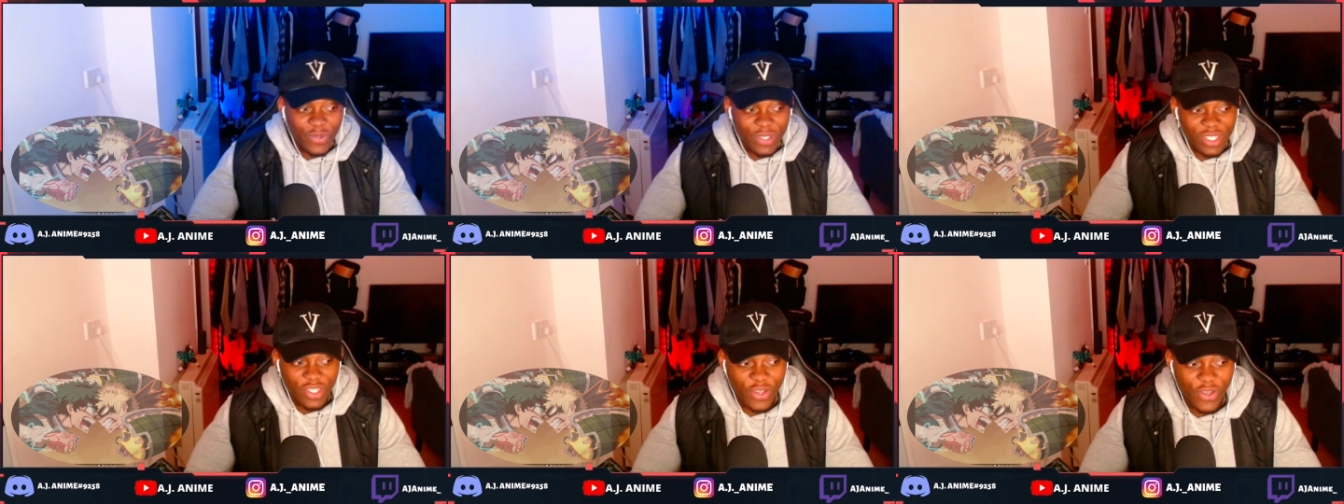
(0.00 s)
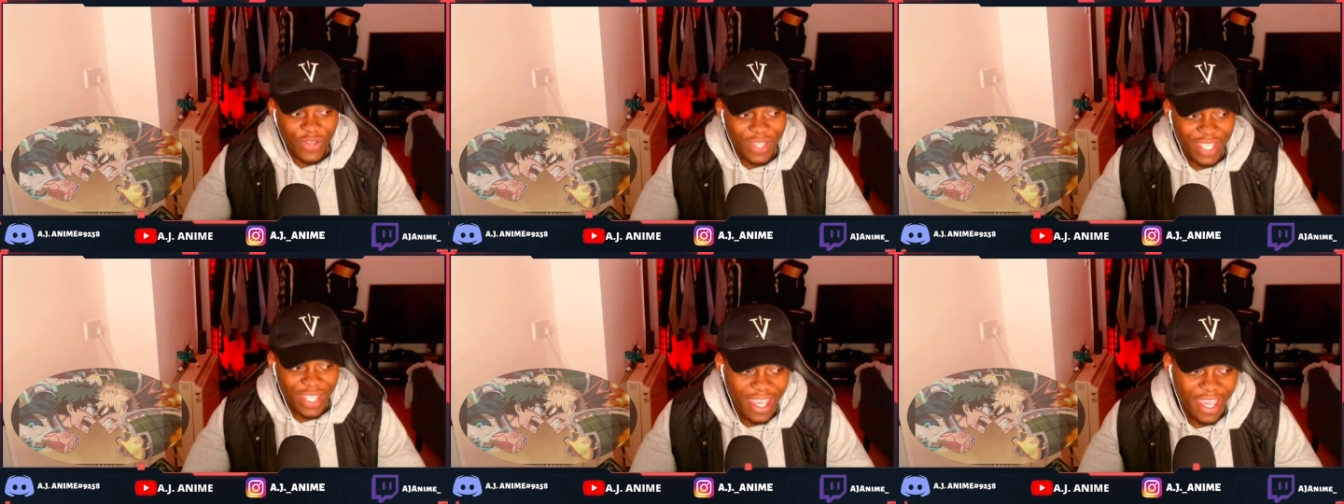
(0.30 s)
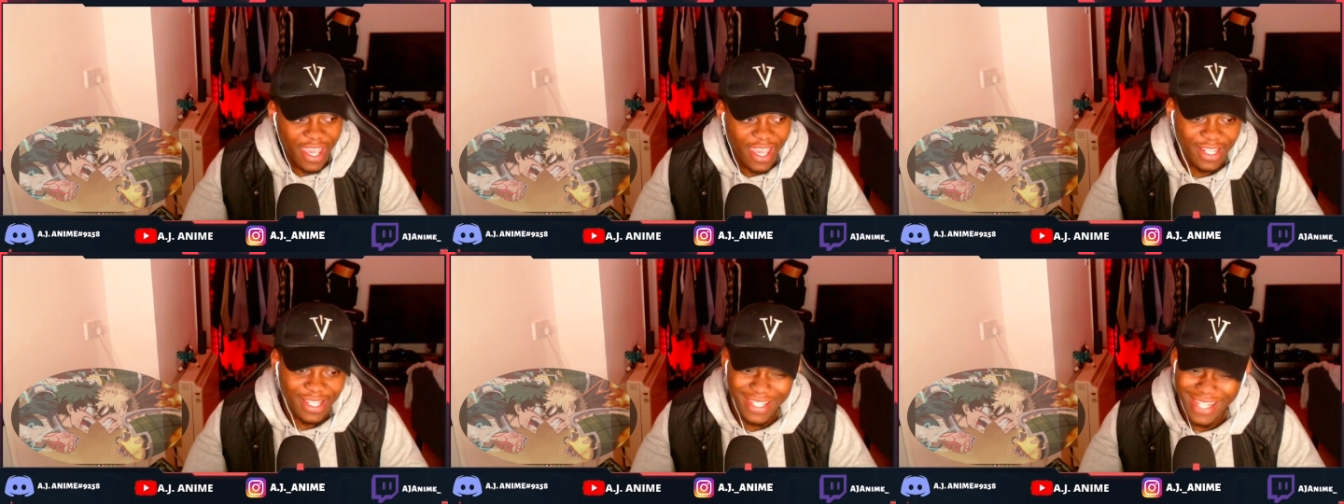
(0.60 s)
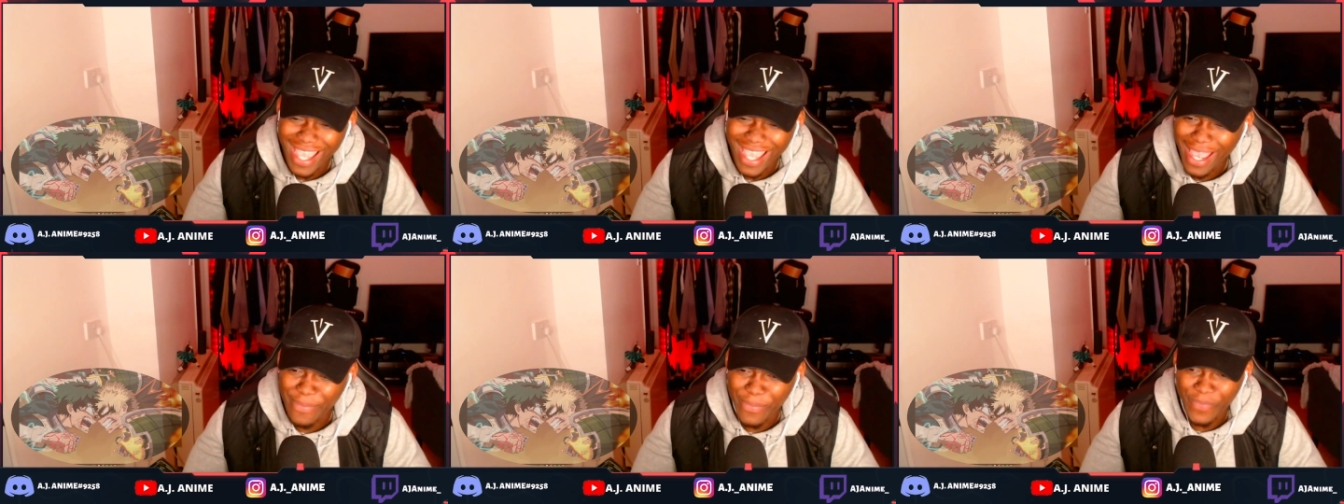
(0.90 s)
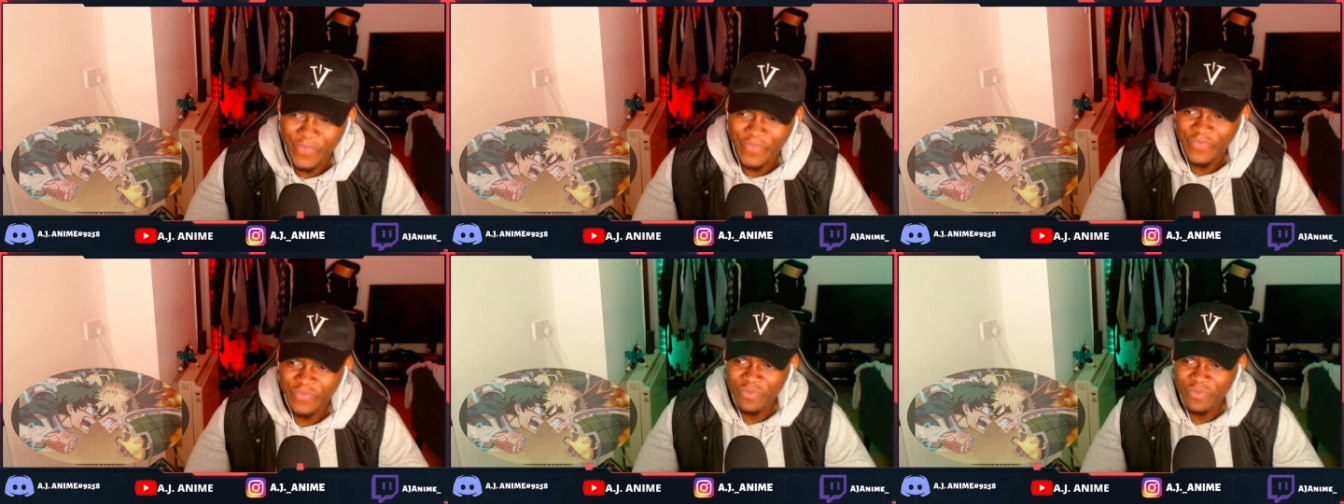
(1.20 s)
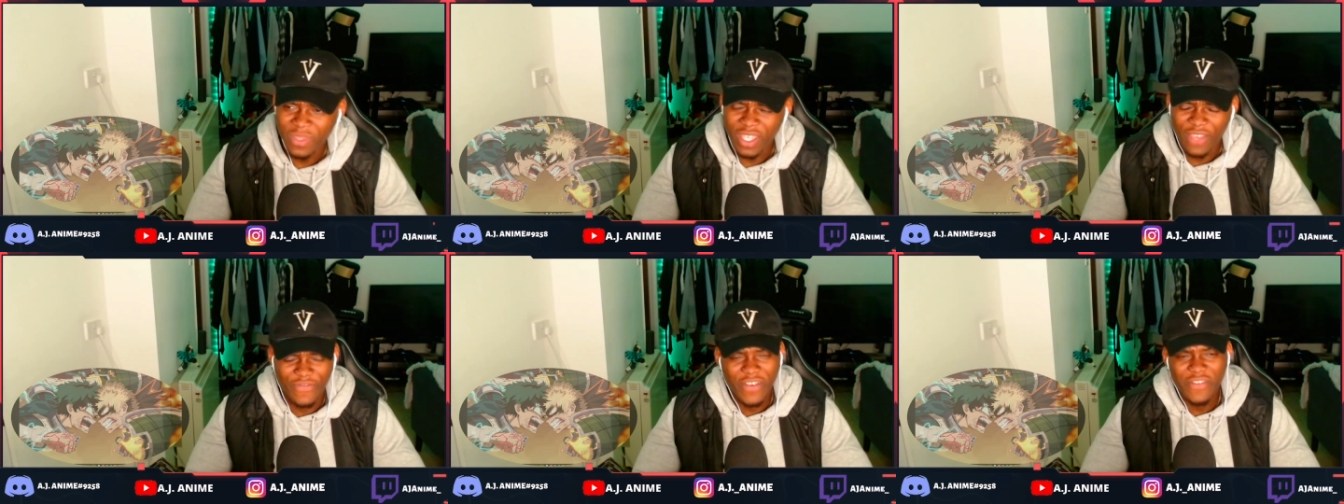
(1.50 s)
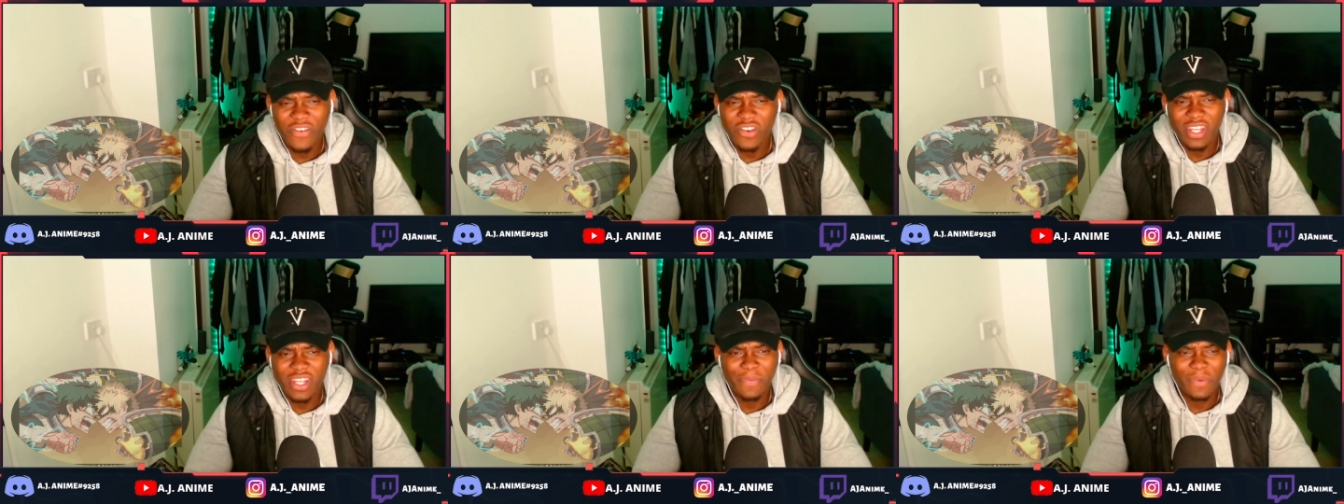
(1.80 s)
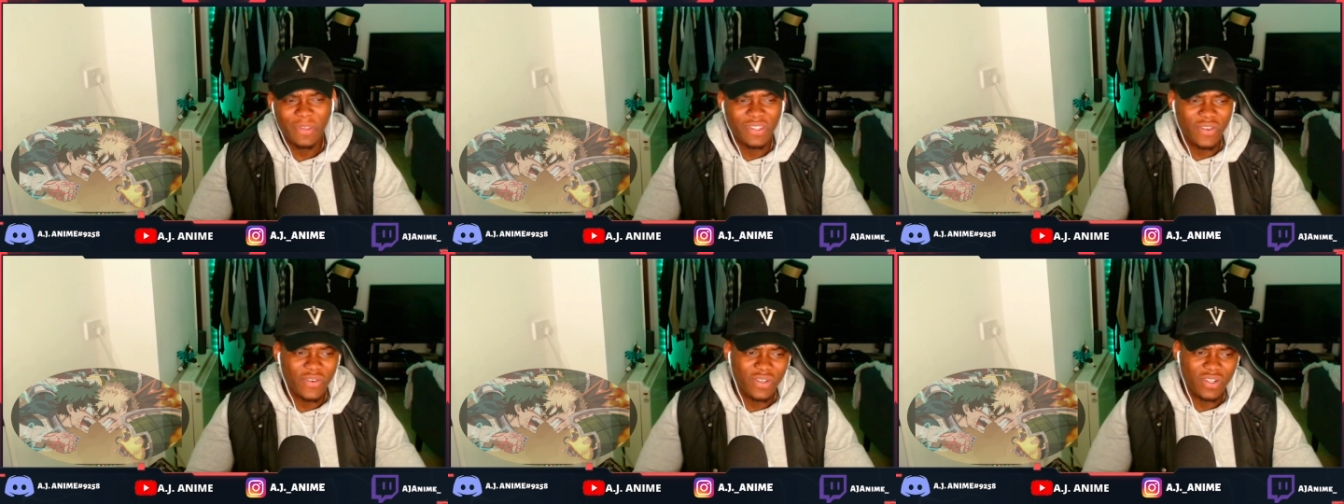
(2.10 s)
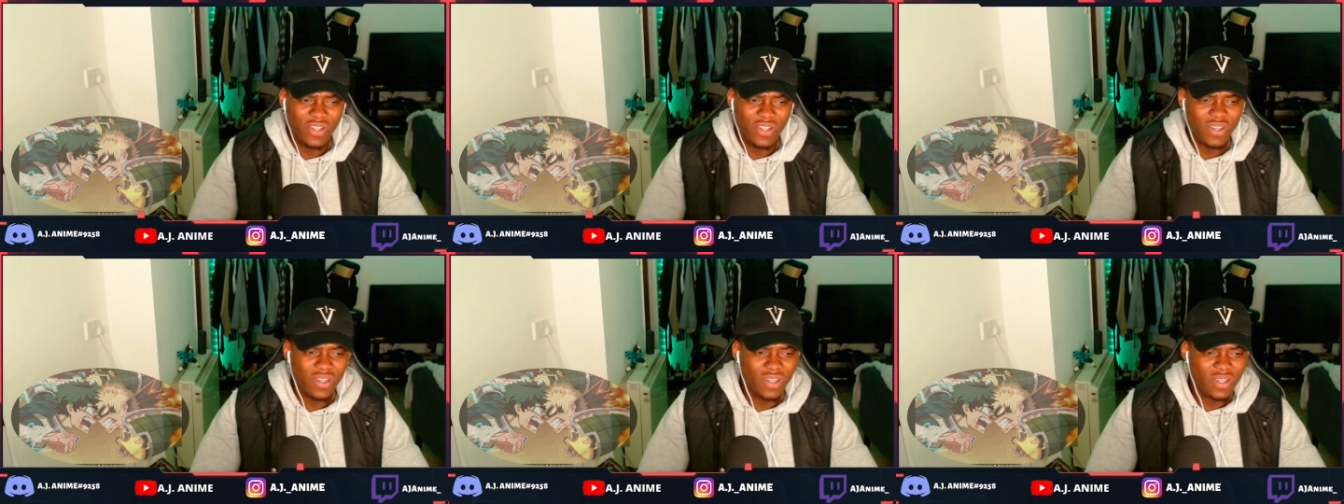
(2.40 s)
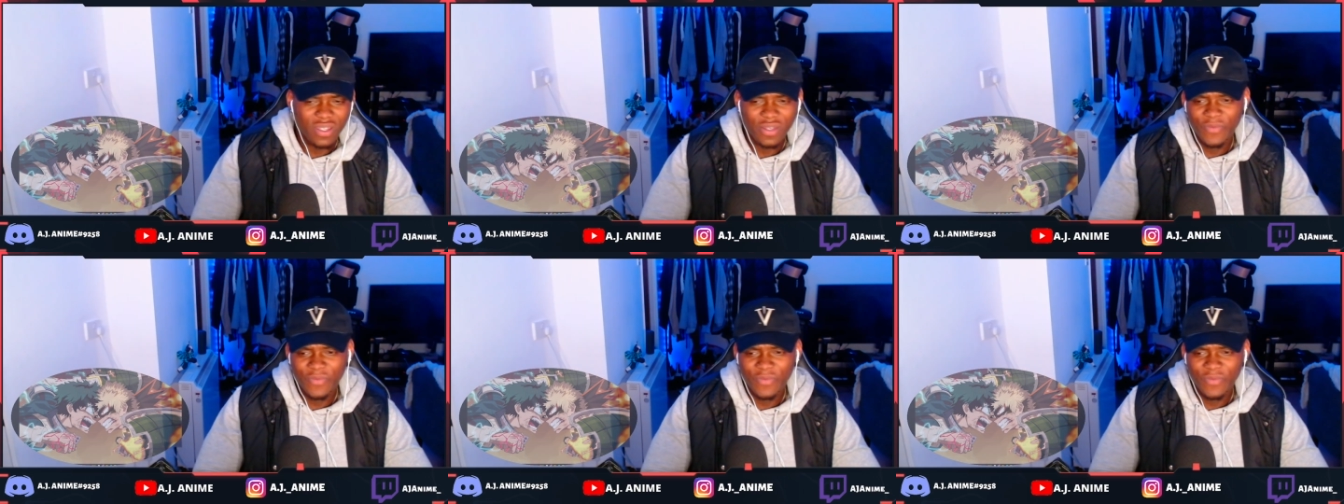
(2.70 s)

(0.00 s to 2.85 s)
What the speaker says: So, yeah, damn. Very good episode, though.